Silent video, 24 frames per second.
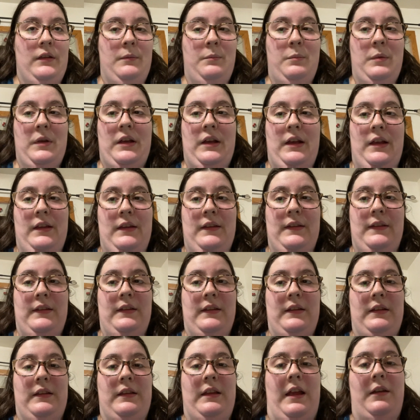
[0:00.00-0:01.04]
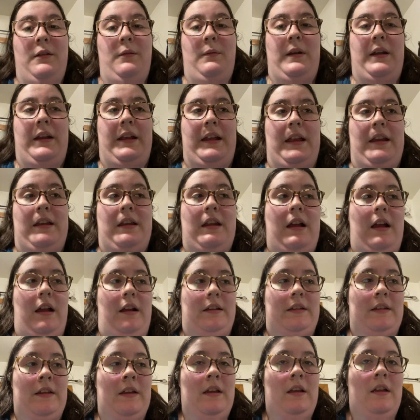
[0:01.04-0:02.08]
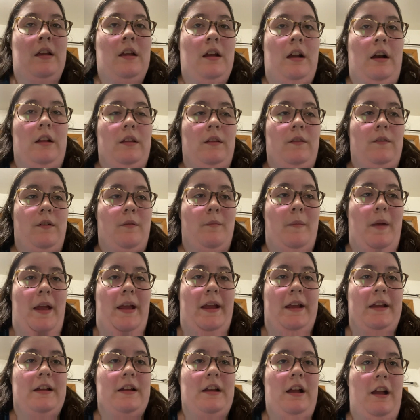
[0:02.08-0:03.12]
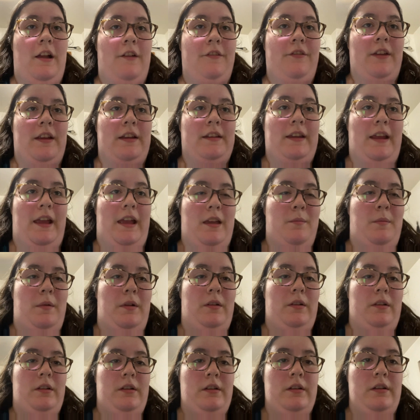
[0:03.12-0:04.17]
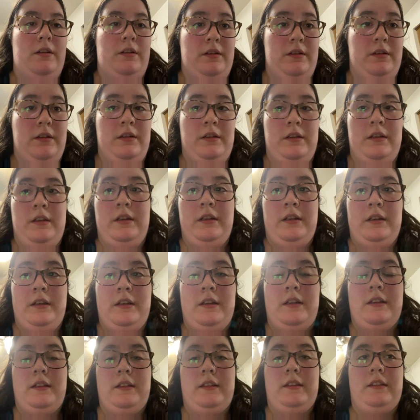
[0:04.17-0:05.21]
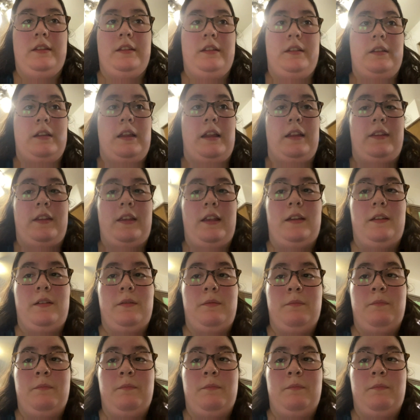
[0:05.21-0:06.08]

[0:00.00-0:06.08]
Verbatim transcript: because I don't want to get knocked all over my coffee table. So that's it.